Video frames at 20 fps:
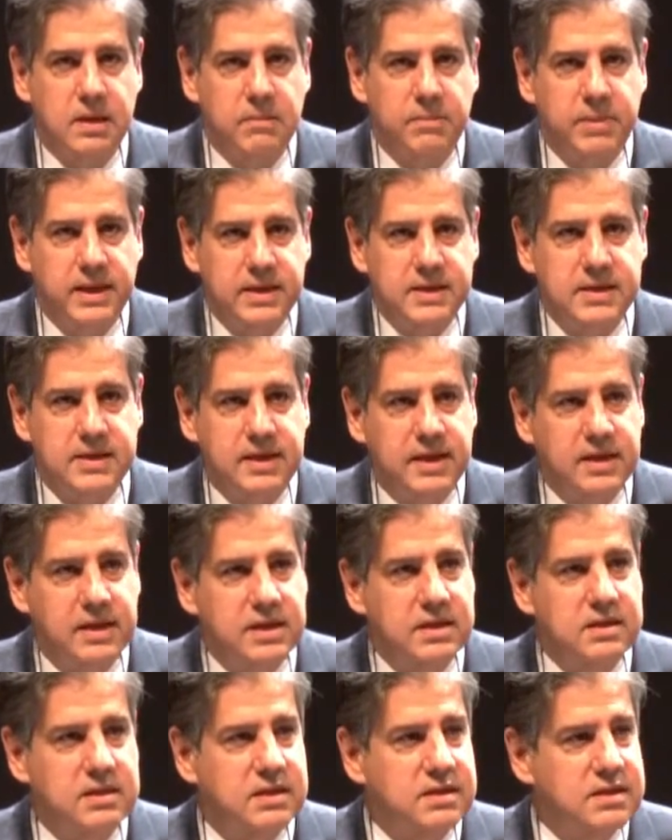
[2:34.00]
Pakistan
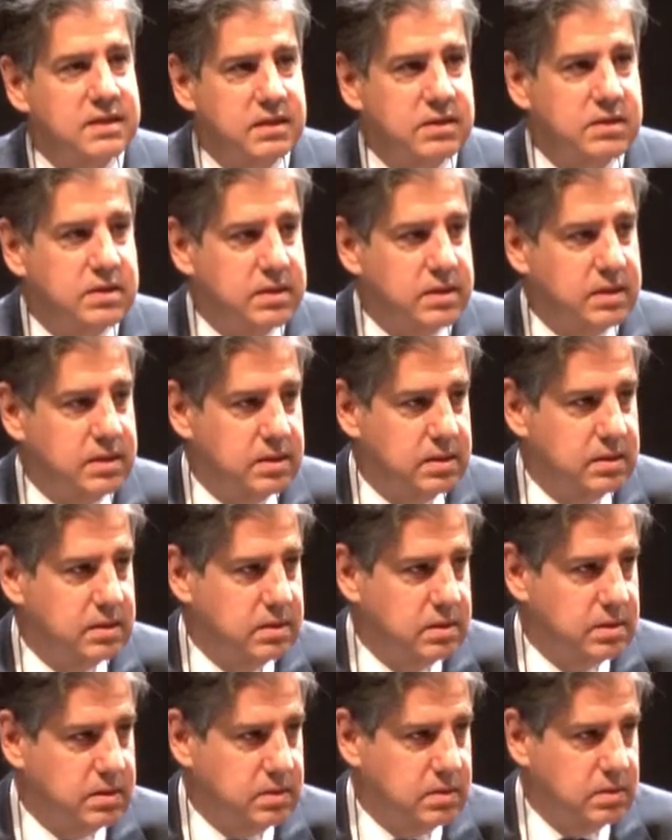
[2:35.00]
is the sixth
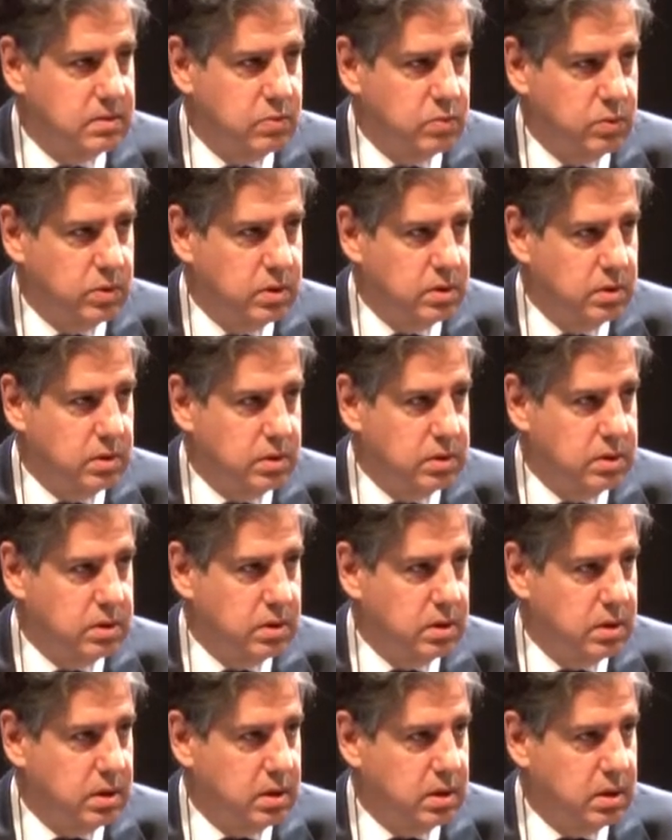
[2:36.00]
world
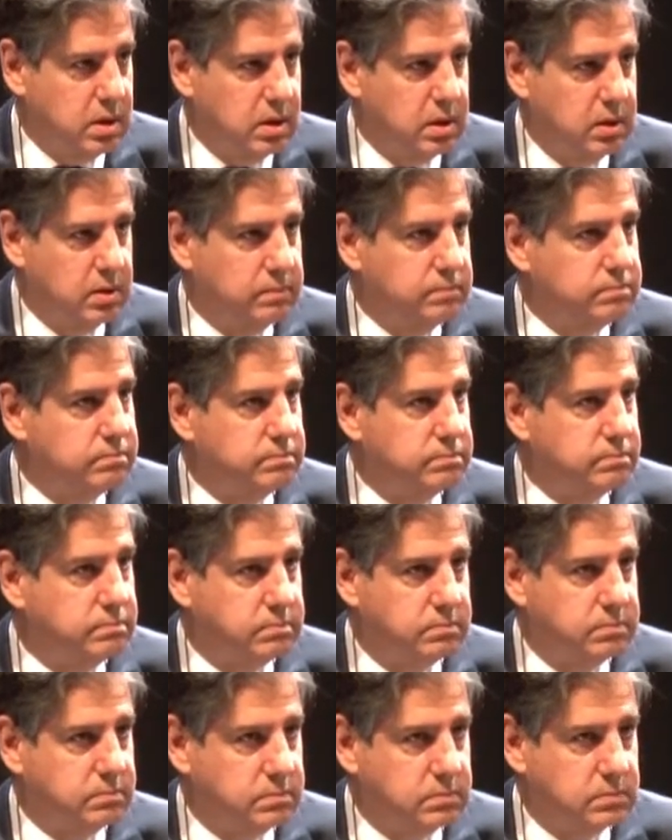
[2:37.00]
uh,
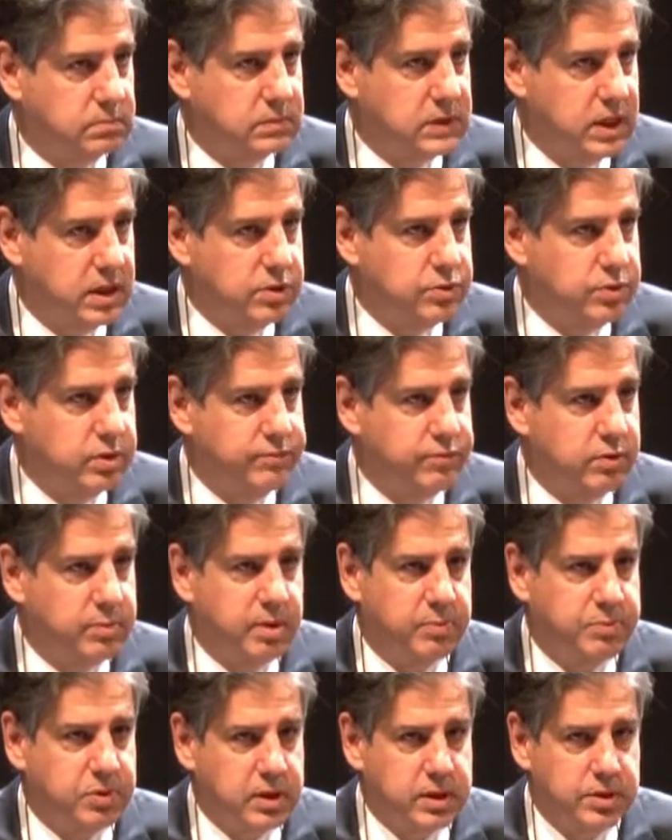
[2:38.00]
country for
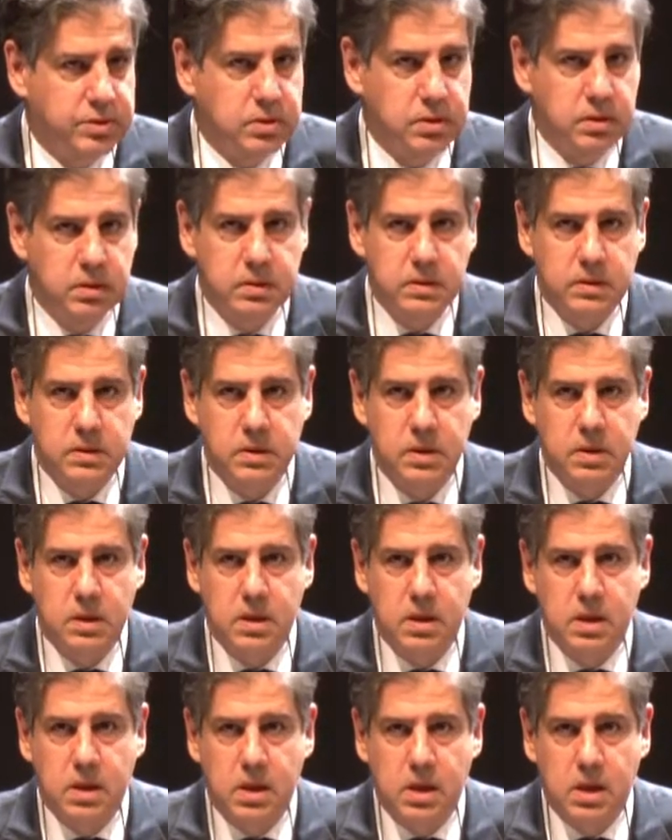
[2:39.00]
population.
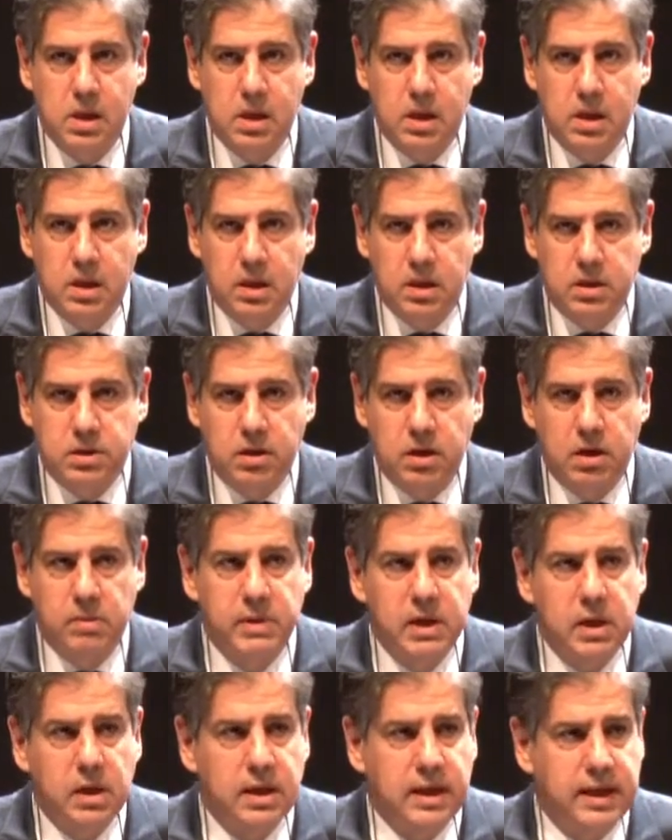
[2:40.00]
It's got a
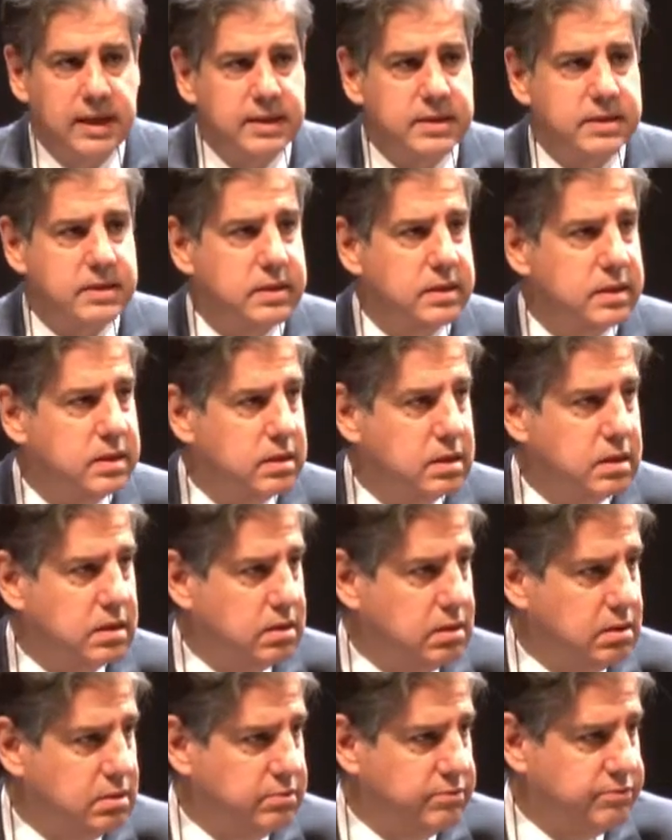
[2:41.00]
middle class
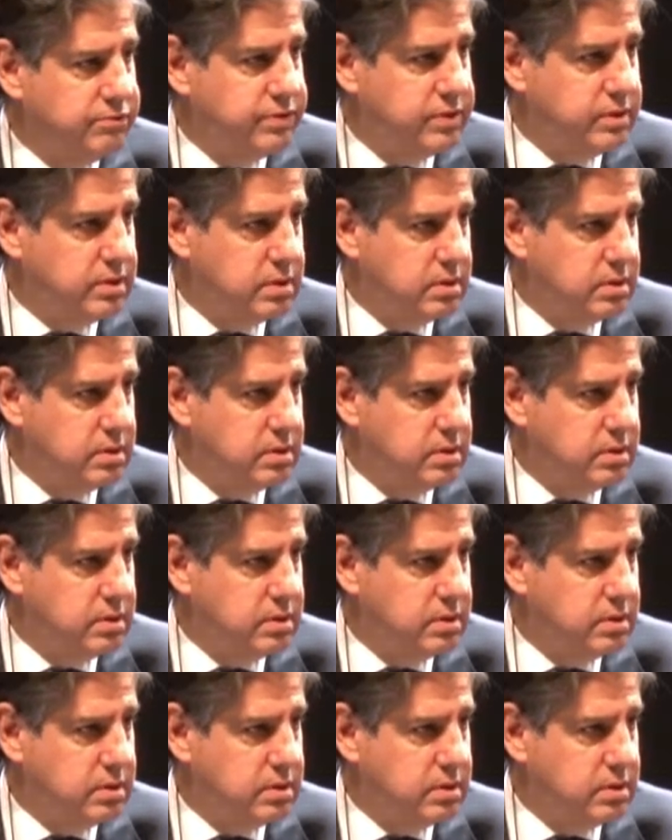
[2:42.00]
of